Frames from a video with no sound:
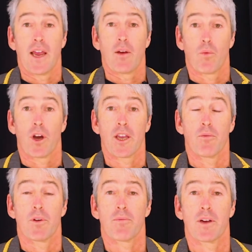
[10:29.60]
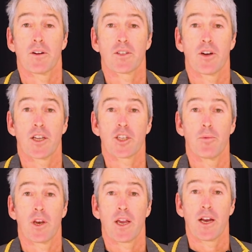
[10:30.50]
in working with me on science
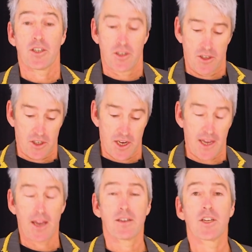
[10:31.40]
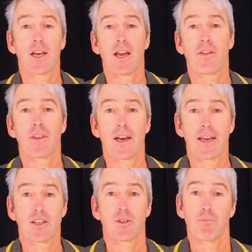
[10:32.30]
communication, check out the
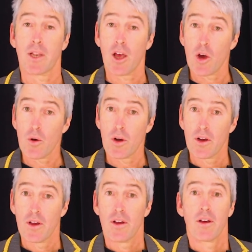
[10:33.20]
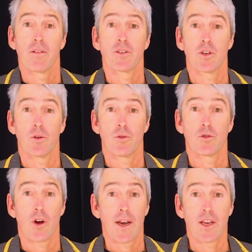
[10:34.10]
links below to
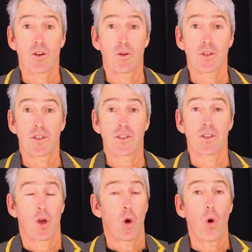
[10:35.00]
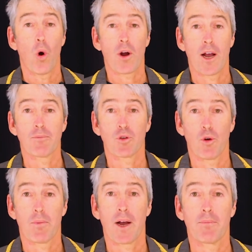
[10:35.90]
training courses or come to
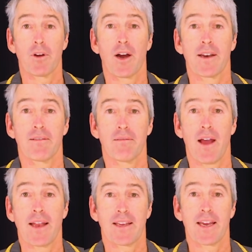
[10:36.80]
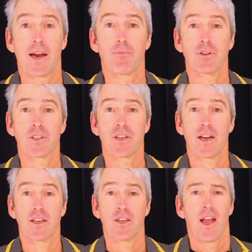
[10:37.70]
a pub night and get up on
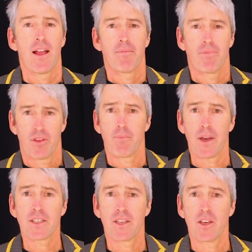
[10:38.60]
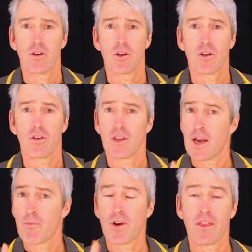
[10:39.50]
stage. The best thing you can do, the
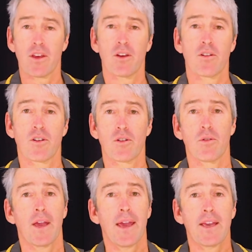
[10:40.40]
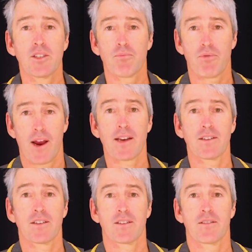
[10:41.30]
number one thing you can do, is
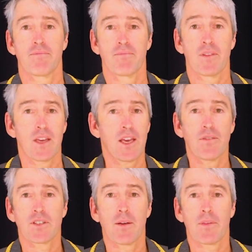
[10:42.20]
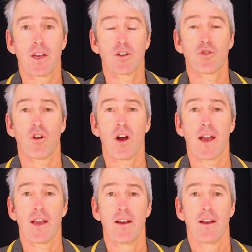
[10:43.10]
practice. Give something a
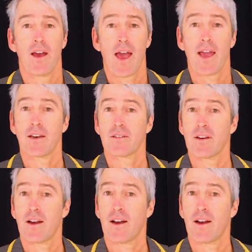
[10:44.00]
try and